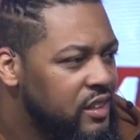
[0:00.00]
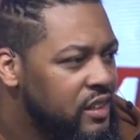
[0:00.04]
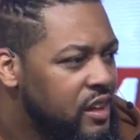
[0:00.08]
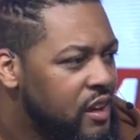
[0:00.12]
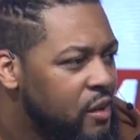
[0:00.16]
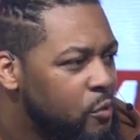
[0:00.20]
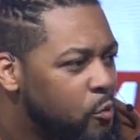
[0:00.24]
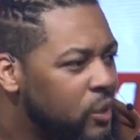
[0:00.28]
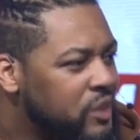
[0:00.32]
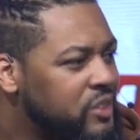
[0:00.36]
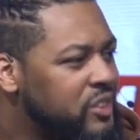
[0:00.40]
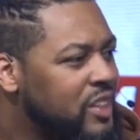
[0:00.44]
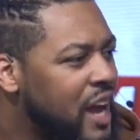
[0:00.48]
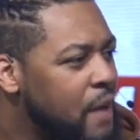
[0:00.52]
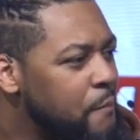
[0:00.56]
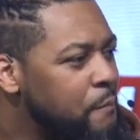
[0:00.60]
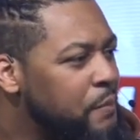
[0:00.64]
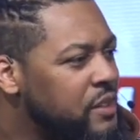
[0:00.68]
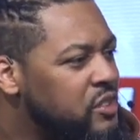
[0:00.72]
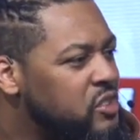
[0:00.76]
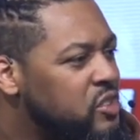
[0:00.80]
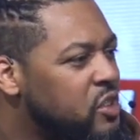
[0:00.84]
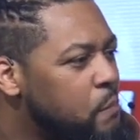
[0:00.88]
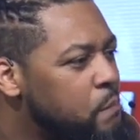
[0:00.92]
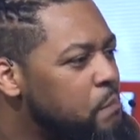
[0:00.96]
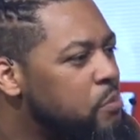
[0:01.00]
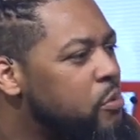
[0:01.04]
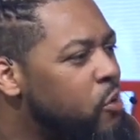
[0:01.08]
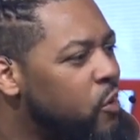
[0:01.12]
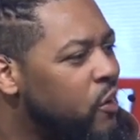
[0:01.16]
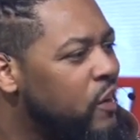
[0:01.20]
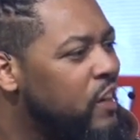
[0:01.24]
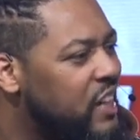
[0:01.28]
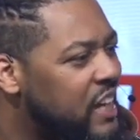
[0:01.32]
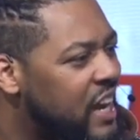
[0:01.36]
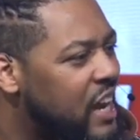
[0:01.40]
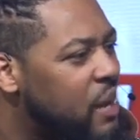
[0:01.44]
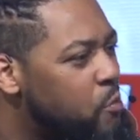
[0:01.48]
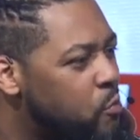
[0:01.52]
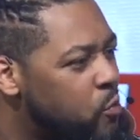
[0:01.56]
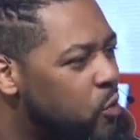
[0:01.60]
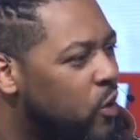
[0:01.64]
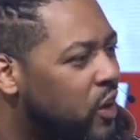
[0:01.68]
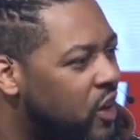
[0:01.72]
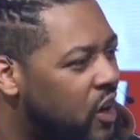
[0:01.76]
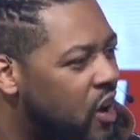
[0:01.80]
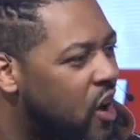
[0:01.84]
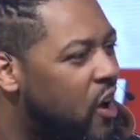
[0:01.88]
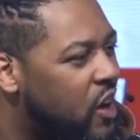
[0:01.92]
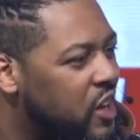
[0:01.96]
What type of support
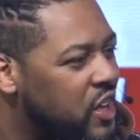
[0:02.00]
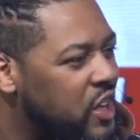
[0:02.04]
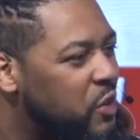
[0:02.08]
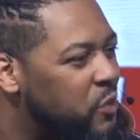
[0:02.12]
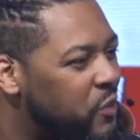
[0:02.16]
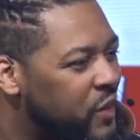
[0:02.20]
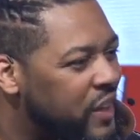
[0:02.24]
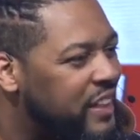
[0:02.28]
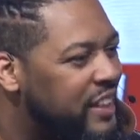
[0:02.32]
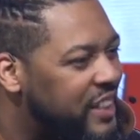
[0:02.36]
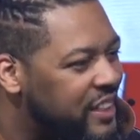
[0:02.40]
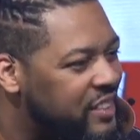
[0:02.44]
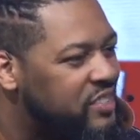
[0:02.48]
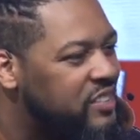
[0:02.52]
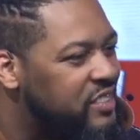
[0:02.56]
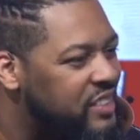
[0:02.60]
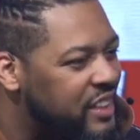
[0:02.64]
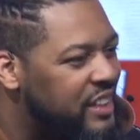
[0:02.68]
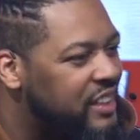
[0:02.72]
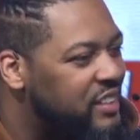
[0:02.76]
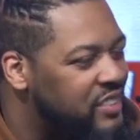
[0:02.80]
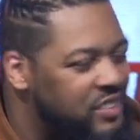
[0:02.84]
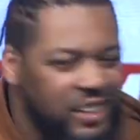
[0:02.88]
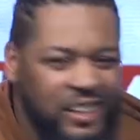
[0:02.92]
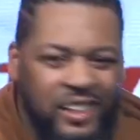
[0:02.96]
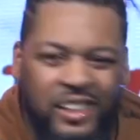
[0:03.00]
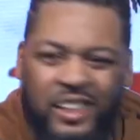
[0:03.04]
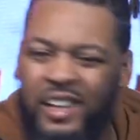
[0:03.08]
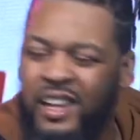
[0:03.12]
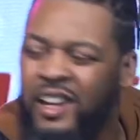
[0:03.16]
network are you in this season?